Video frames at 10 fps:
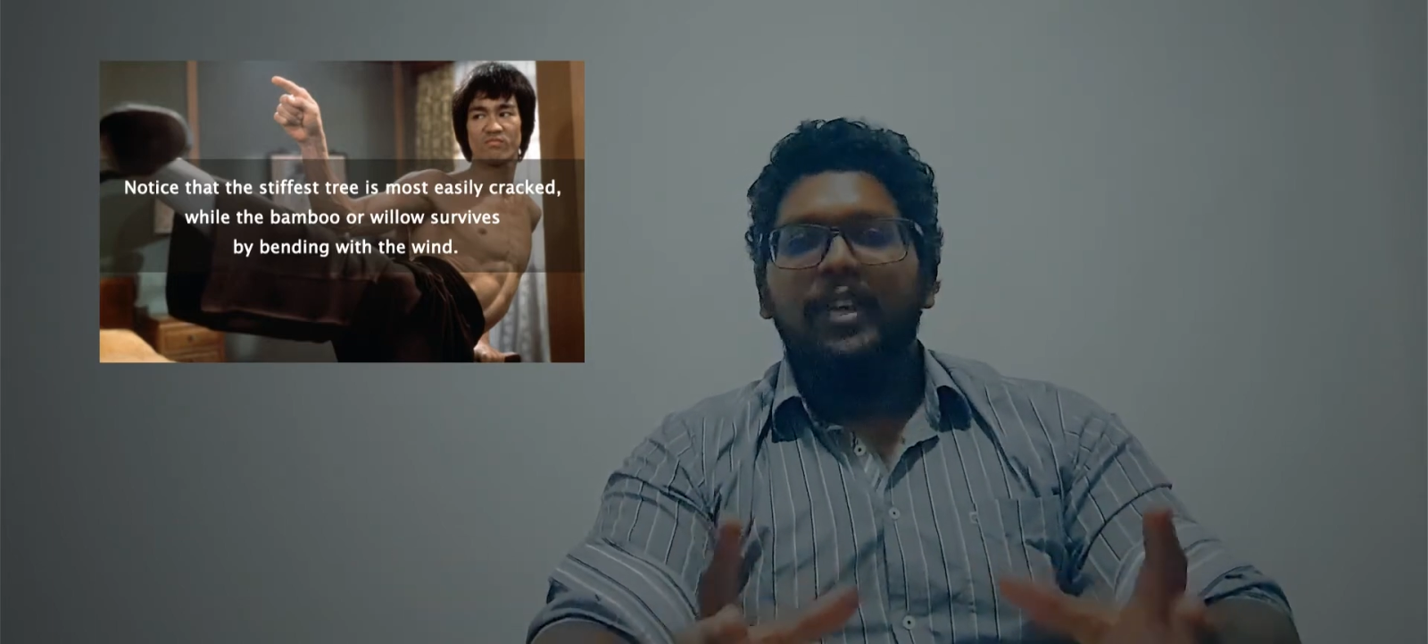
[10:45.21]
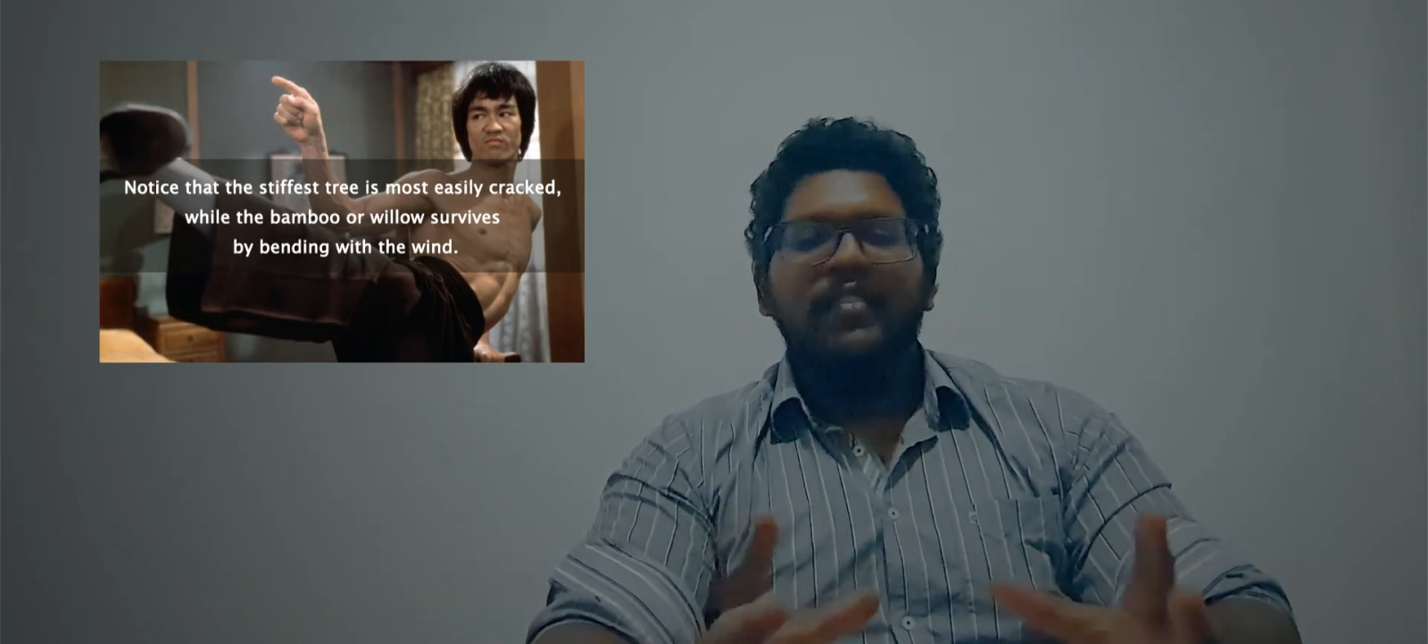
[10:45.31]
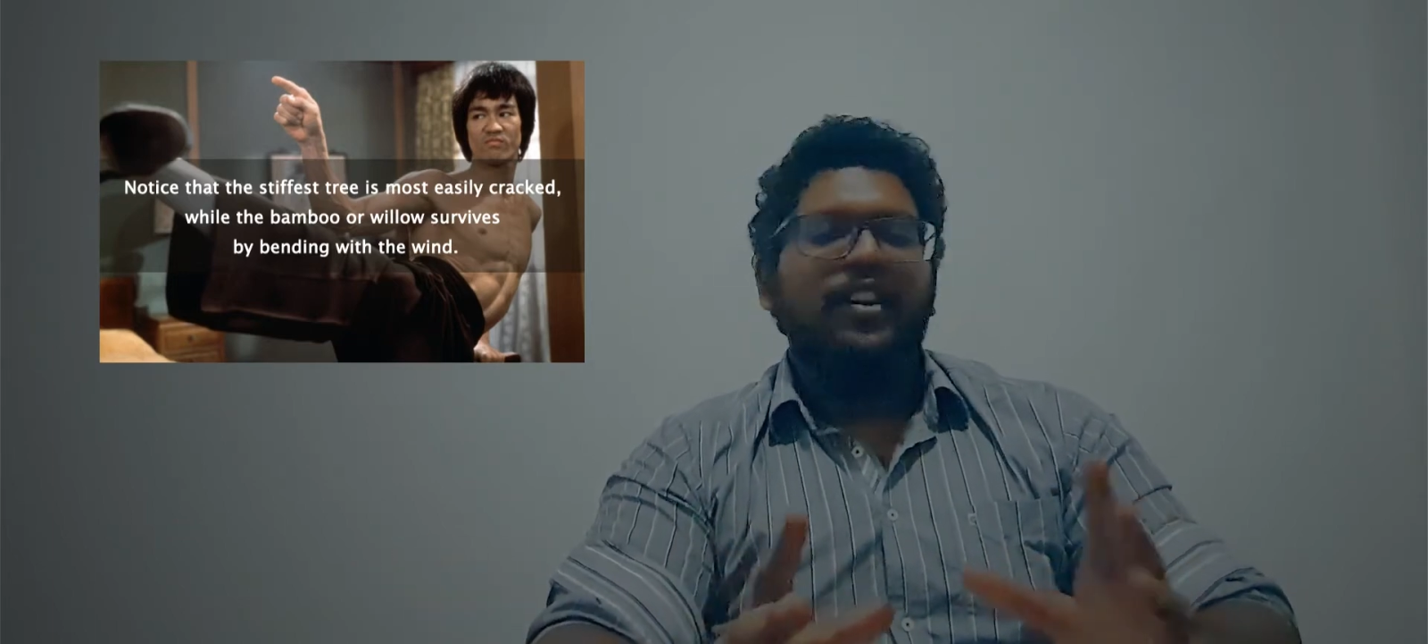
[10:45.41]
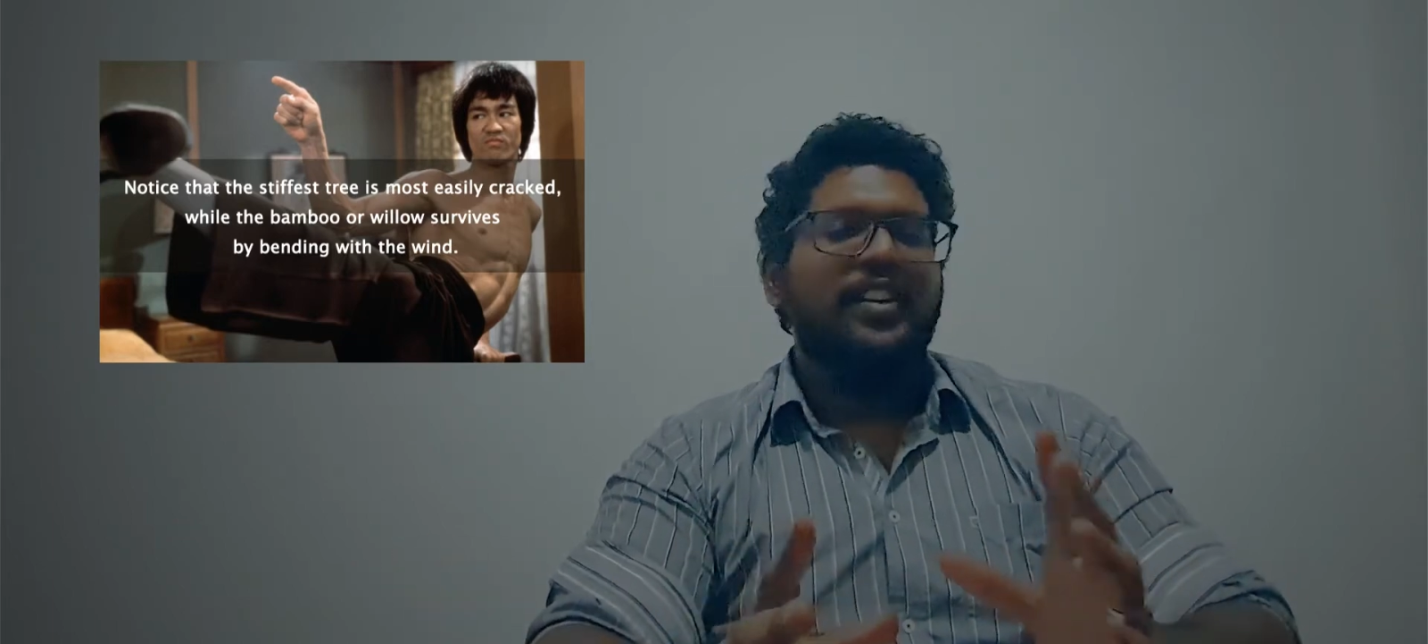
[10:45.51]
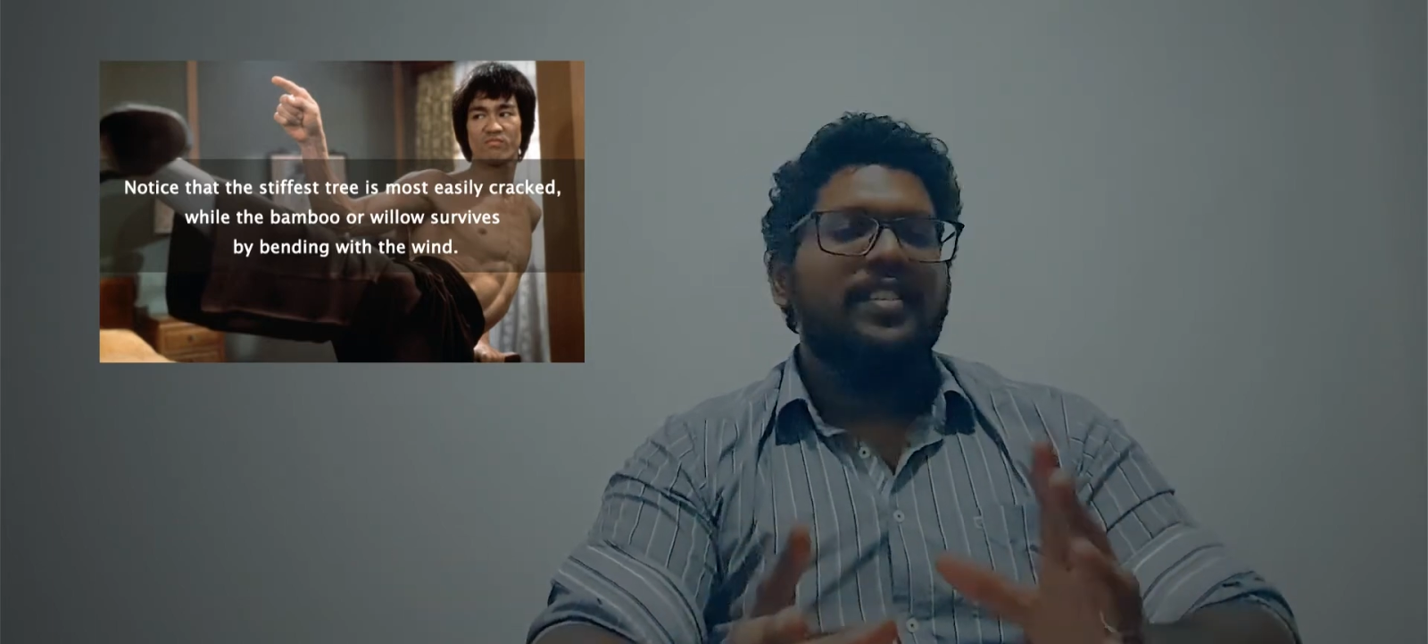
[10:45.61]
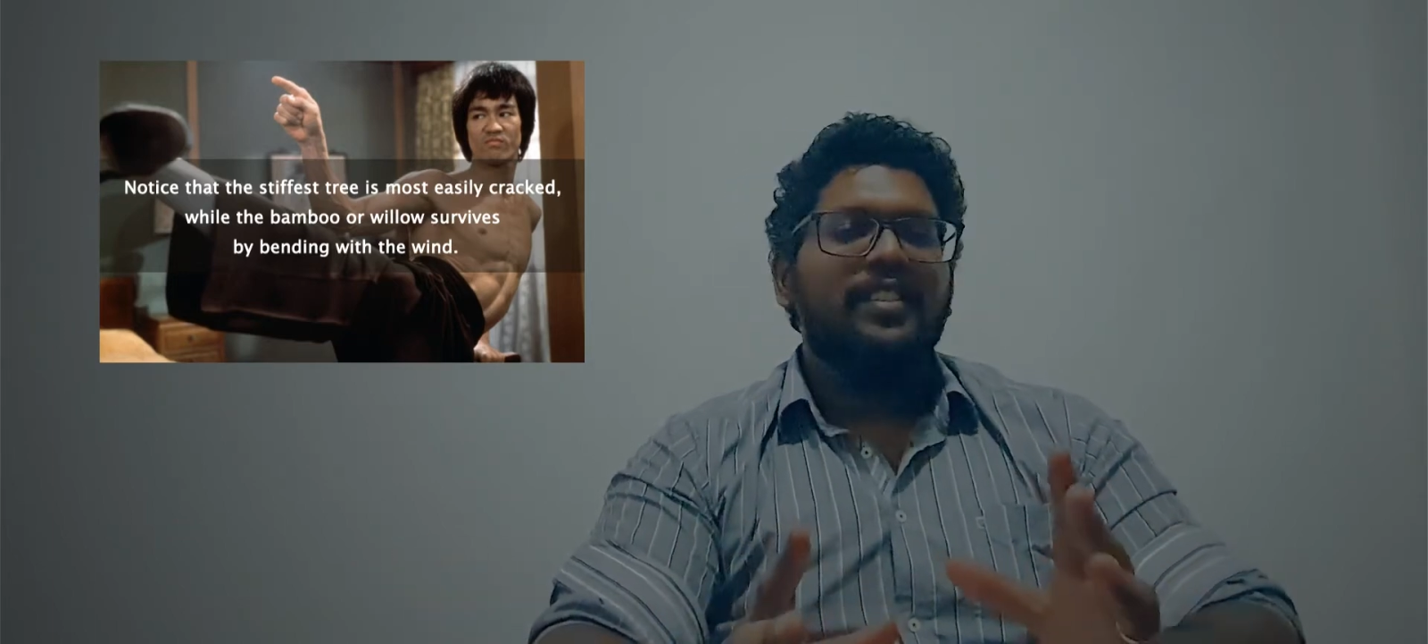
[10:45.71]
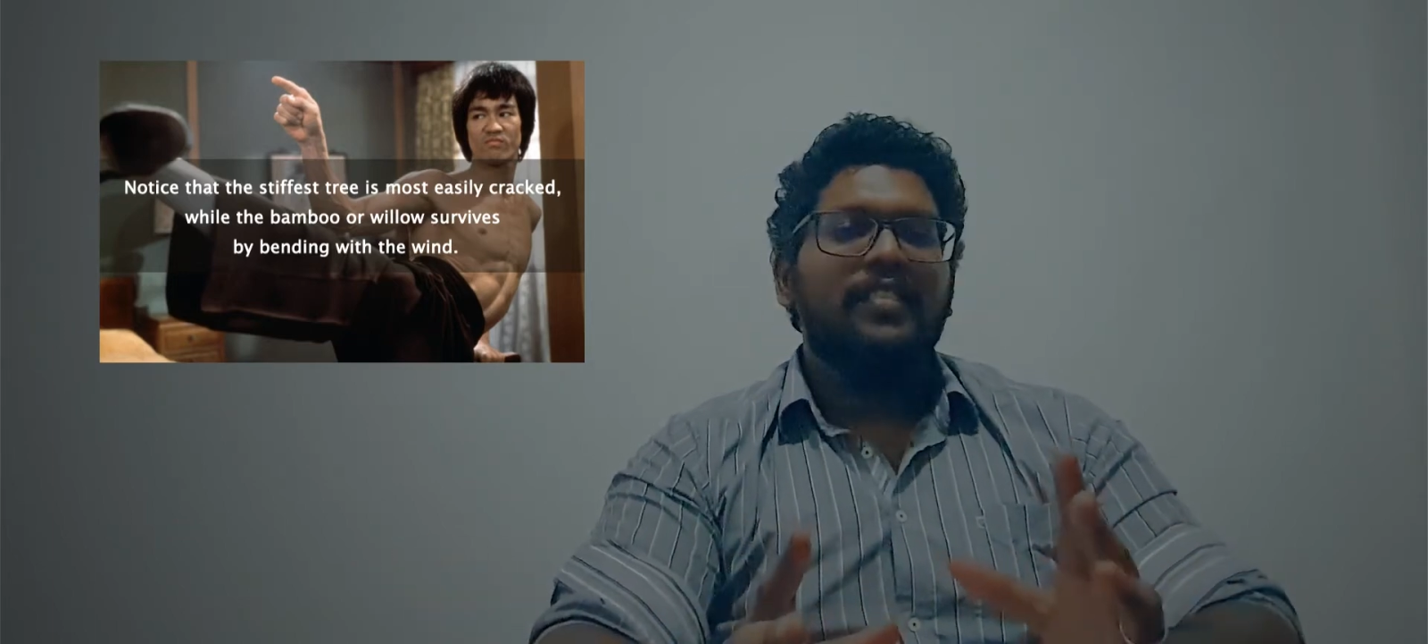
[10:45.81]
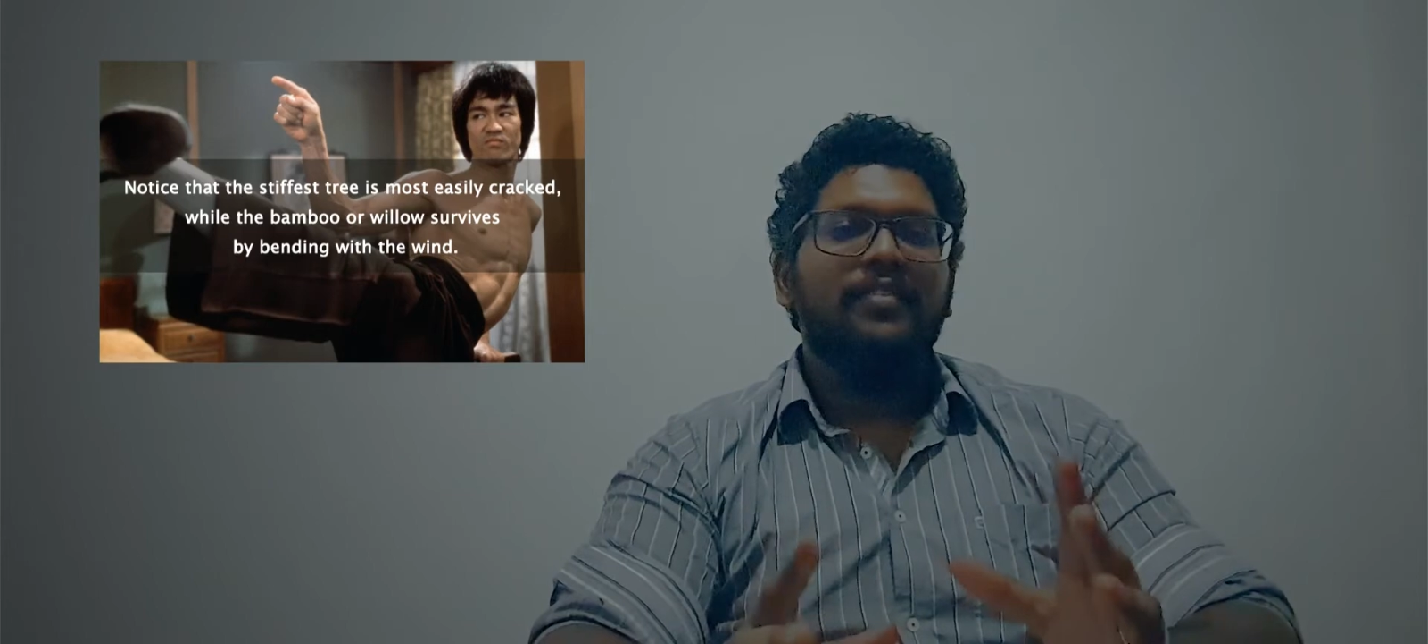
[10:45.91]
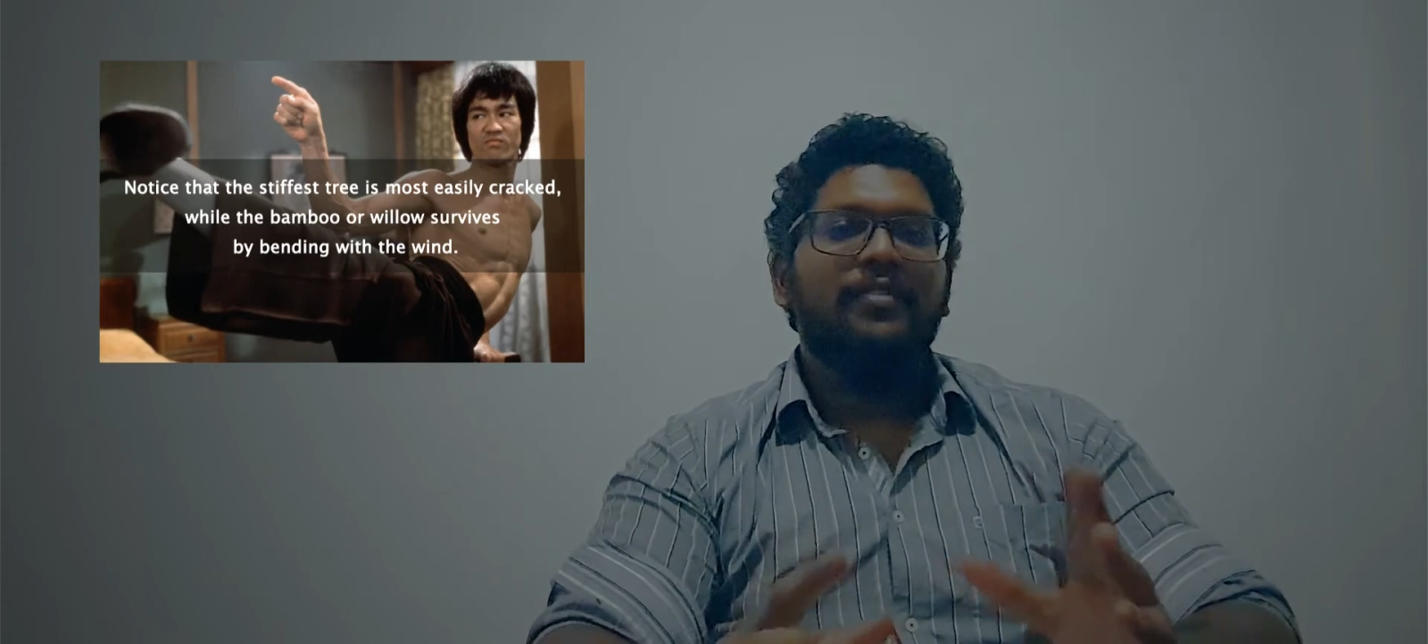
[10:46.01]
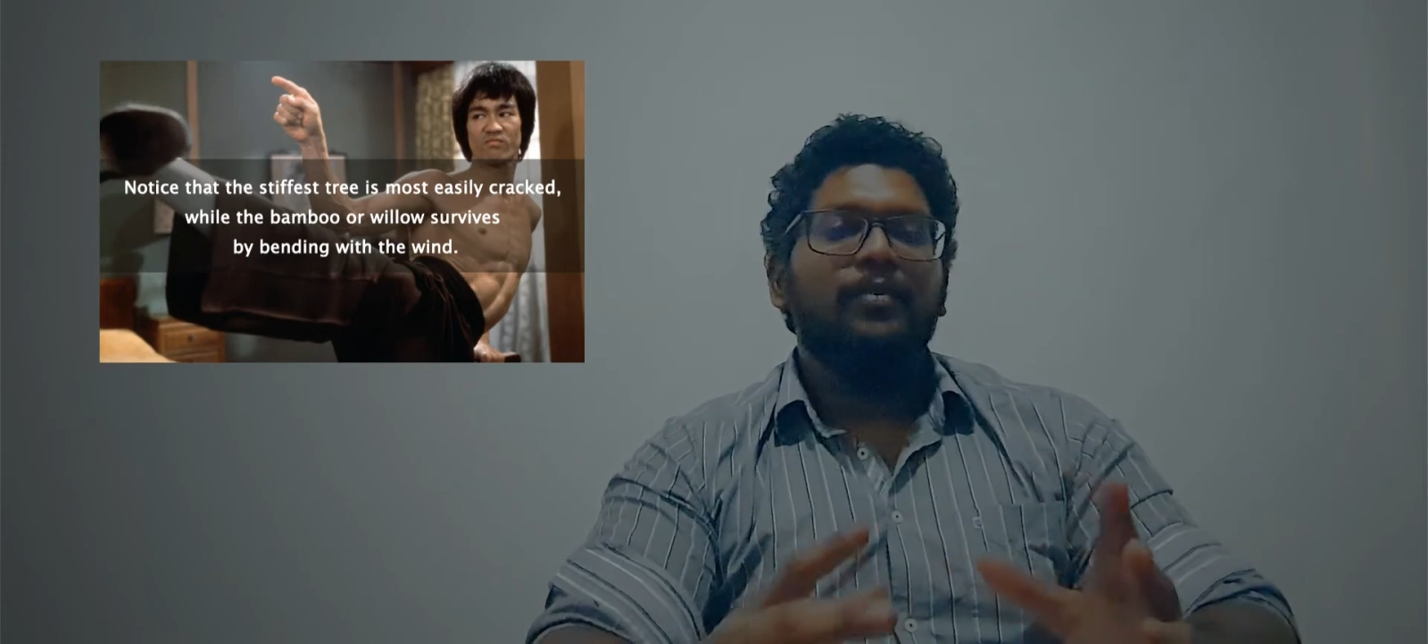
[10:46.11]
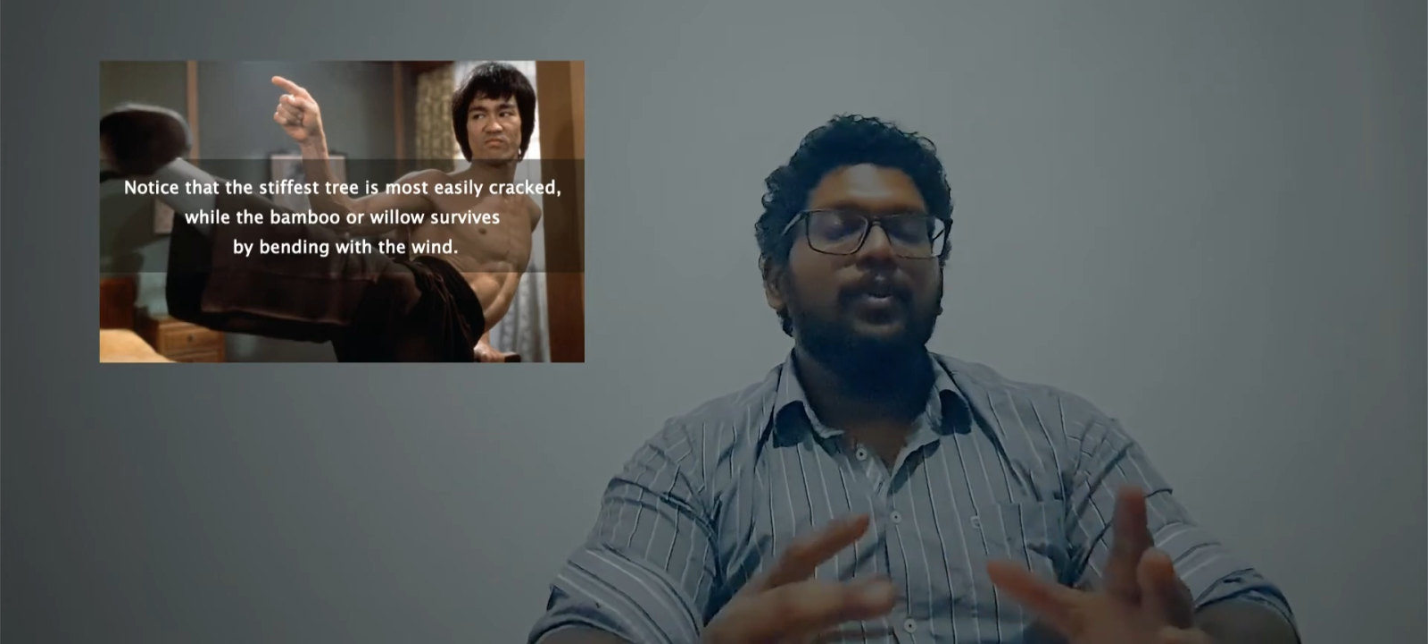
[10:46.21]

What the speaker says: being very stiff,